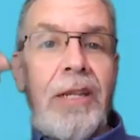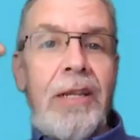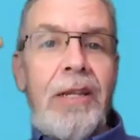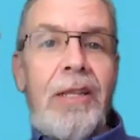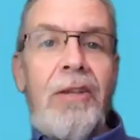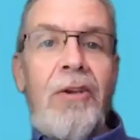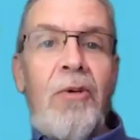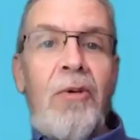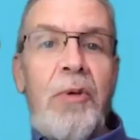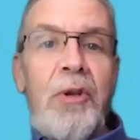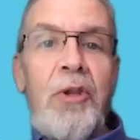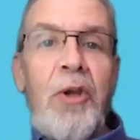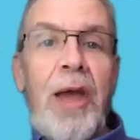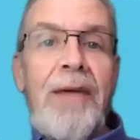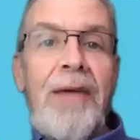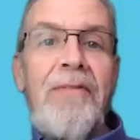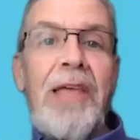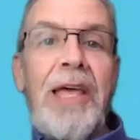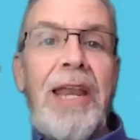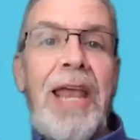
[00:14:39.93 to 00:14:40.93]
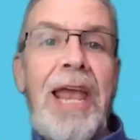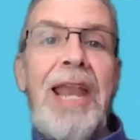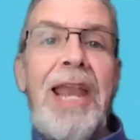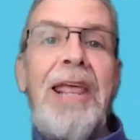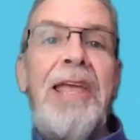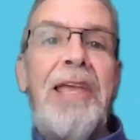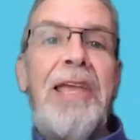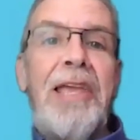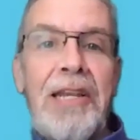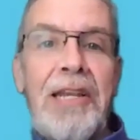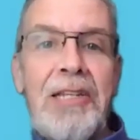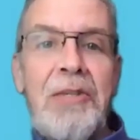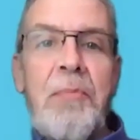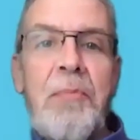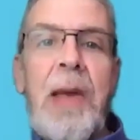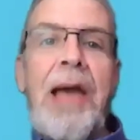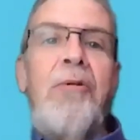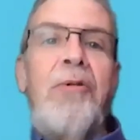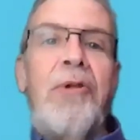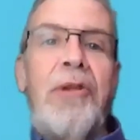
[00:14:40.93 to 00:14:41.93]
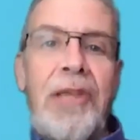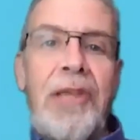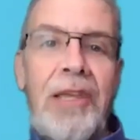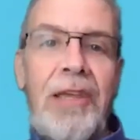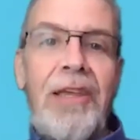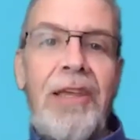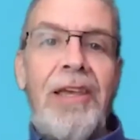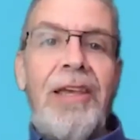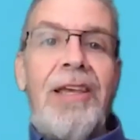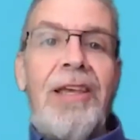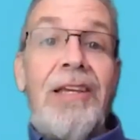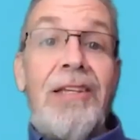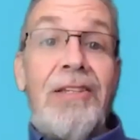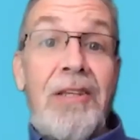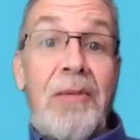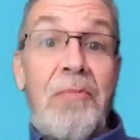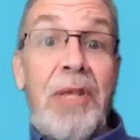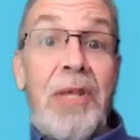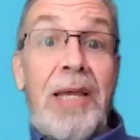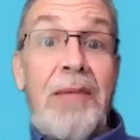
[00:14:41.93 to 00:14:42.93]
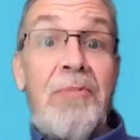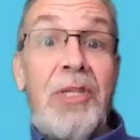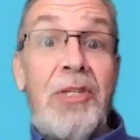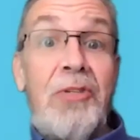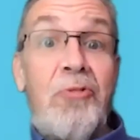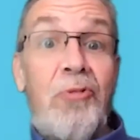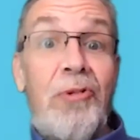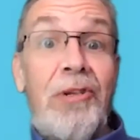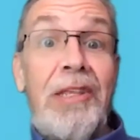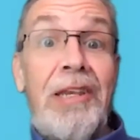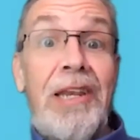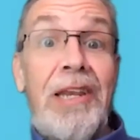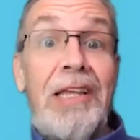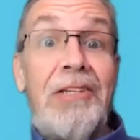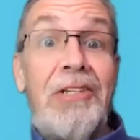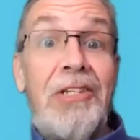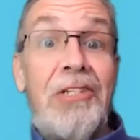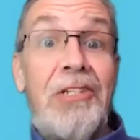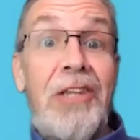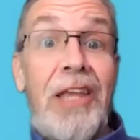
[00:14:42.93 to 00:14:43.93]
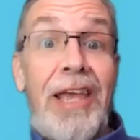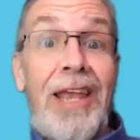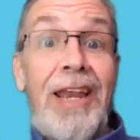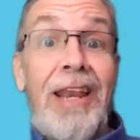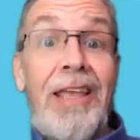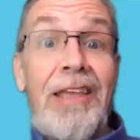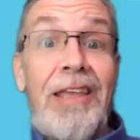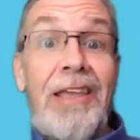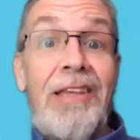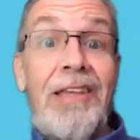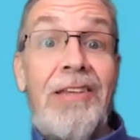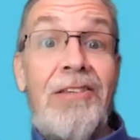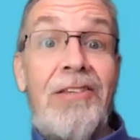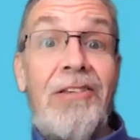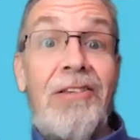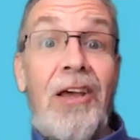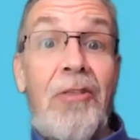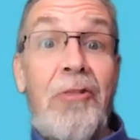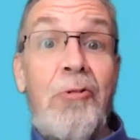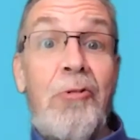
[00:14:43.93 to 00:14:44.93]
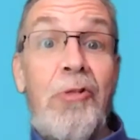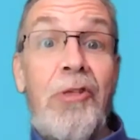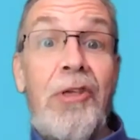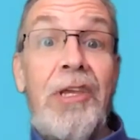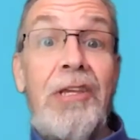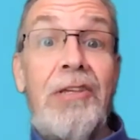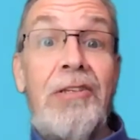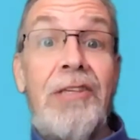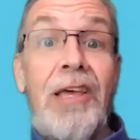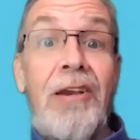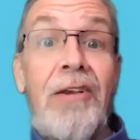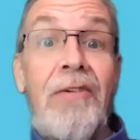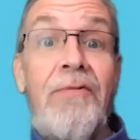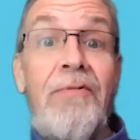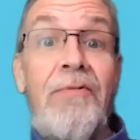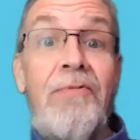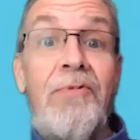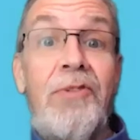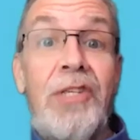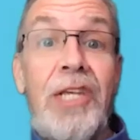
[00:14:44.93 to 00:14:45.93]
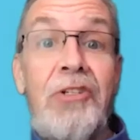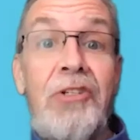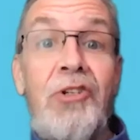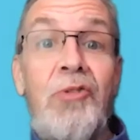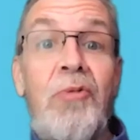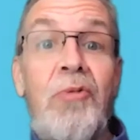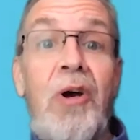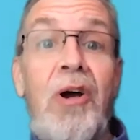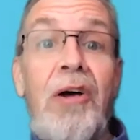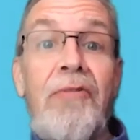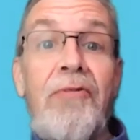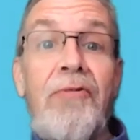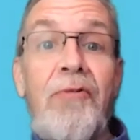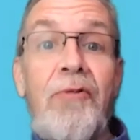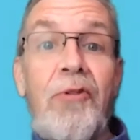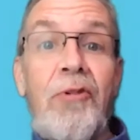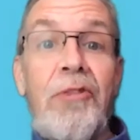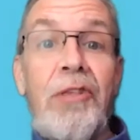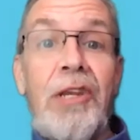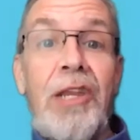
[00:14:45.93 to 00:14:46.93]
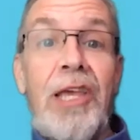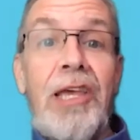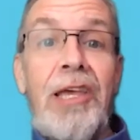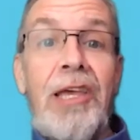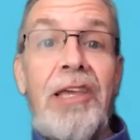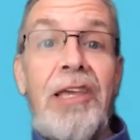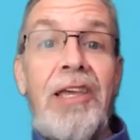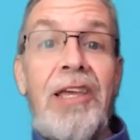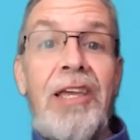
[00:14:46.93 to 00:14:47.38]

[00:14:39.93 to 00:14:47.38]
when you have that headache and it's pounding, sometimes it's really not just a headache. It's other things that have set you off for the day.